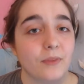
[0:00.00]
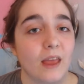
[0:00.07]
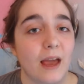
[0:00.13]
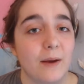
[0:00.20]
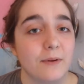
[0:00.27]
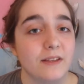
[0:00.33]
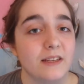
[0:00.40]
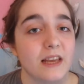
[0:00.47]

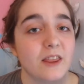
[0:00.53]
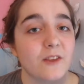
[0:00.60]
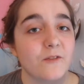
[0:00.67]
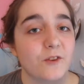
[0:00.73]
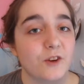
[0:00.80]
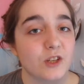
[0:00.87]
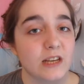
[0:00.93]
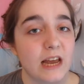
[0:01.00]
I will say, the
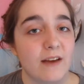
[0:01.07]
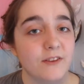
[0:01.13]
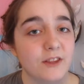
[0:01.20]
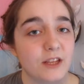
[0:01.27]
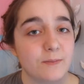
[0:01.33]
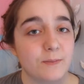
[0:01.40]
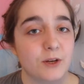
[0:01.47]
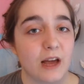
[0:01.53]
first half of
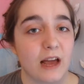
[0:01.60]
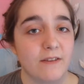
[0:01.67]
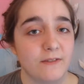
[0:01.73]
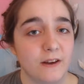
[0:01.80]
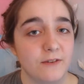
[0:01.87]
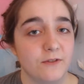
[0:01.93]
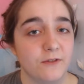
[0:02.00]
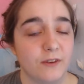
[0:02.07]
this book I
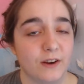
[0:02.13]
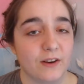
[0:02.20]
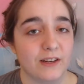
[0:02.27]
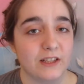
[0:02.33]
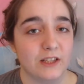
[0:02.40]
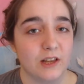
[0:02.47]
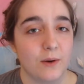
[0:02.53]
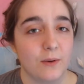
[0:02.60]
found very
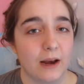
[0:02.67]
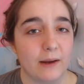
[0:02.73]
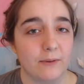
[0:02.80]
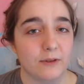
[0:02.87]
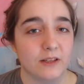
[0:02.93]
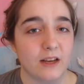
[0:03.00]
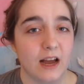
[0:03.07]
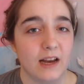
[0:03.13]
slow, and I
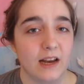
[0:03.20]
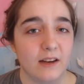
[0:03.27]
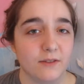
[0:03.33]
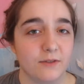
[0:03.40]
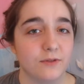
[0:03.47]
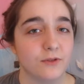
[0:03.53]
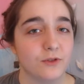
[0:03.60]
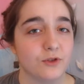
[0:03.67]
was kind
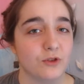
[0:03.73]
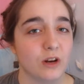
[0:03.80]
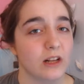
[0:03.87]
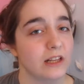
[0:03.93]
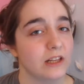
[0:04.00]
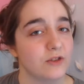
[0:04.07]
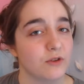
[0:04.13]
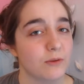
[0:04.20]
of
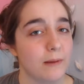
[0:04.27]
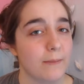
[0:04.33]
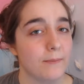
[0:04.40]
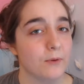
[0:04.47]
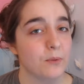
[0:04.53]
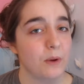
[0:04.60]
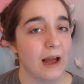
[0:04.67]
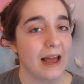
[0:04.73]
struggling to
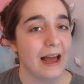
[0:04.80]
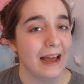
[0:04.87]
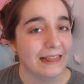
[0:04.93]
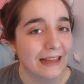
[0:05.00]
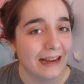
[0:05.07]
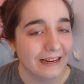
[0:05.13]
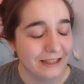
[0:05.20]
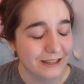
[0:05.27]
remember why I
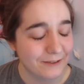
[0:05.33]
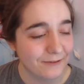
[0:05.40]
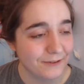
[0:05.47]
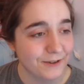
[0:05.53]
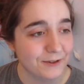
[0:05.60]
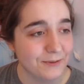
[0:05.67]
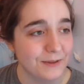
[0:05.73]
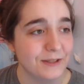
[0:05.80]
liked the
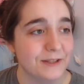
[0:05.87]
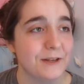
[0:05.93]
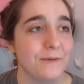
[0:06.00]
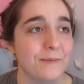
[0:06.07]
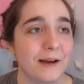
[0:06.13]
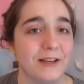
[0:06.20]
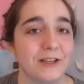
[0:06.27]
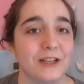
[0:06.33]
first one so
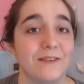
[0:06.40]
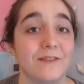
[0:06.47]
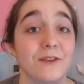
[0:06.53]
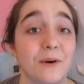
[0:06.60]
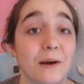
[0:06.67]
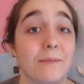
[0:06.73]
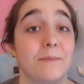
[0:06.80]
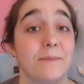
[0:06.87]
much, even
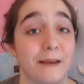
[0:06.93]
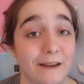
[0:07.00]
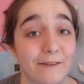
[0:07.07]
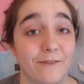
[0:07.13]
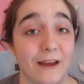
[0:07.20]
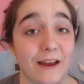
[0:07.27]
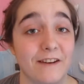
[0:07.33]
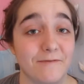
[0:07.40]
though I'm a big
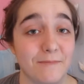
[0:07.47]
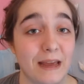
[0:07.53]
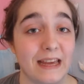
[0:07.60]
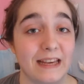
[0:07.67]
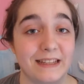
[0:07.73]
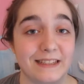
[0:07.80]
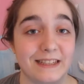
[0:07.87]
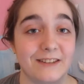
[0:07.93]
fan of
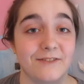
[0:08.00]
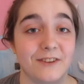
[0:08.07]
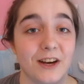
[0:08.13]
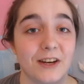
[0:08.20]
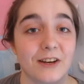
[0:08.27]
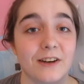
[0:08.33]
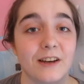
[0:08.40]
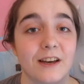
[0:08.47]
Maggie
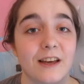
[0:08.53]
Stiefvater.